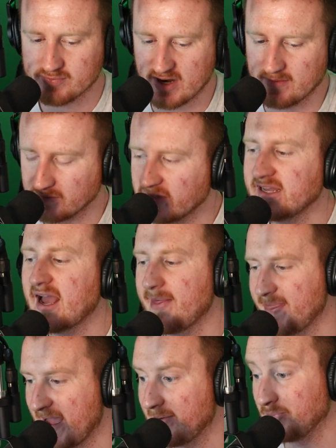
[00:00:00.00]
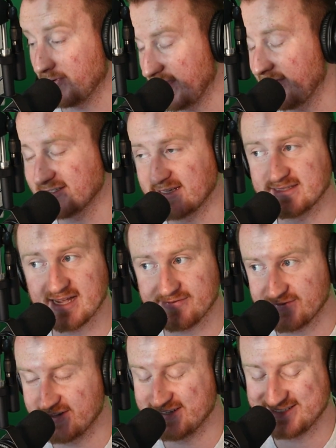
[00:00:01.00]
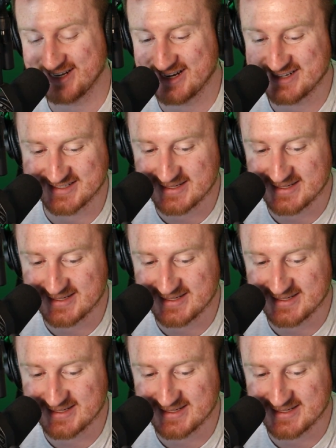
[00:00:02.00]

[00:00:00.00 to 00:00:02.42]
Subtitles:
Probably at that point, I would say definitely change